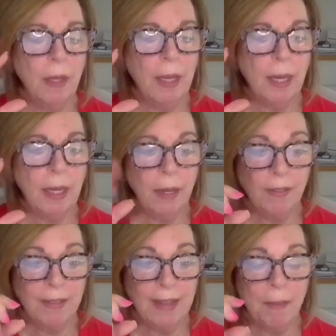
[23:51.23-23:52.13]
getting
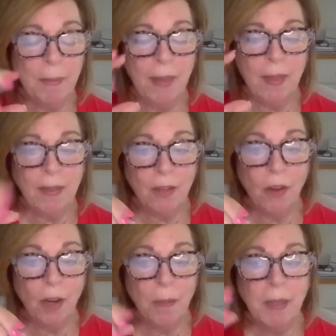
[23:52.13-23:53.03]
enough sleep, and that's
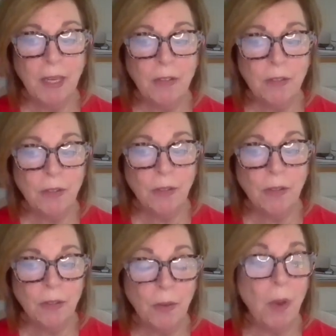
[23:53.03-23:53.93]
hard because
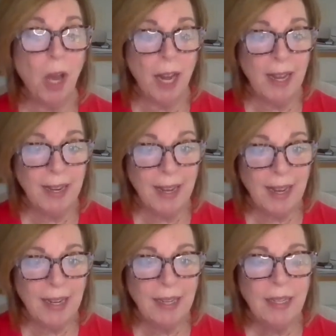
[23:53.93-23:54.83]
you're so hot at
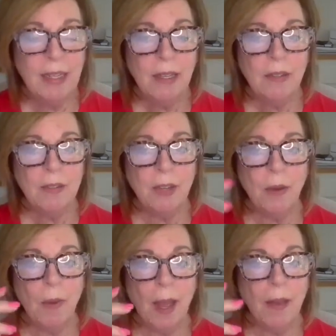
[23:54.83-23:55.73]
night.
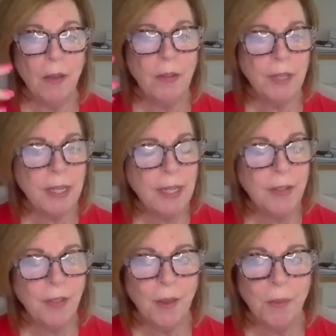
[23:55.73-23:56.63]
So I did
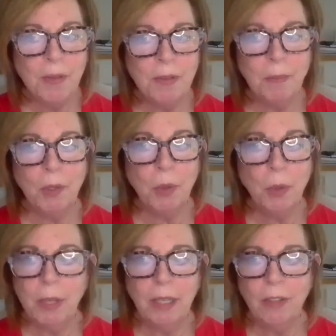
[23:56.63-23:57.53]
hear there was some
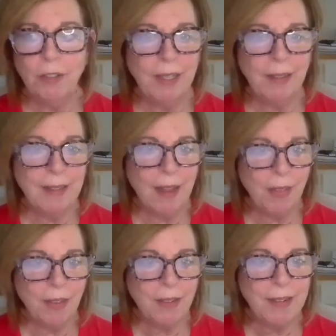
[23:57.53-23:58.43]
cooling sheets
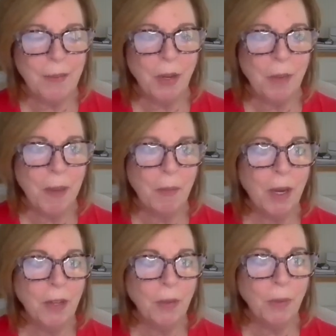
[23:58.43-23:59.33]
out there somewhere. You might
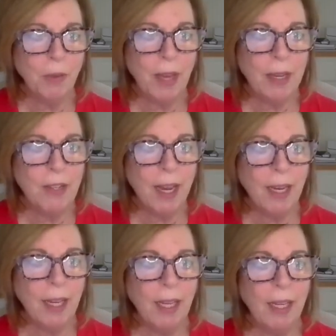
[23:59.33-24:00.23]
want to Google that,
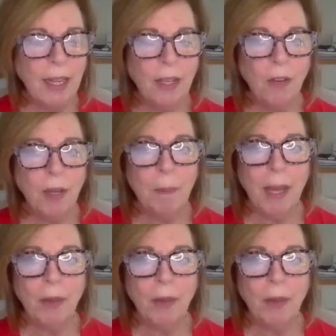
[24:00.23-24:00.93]
Jackie. Like you can buy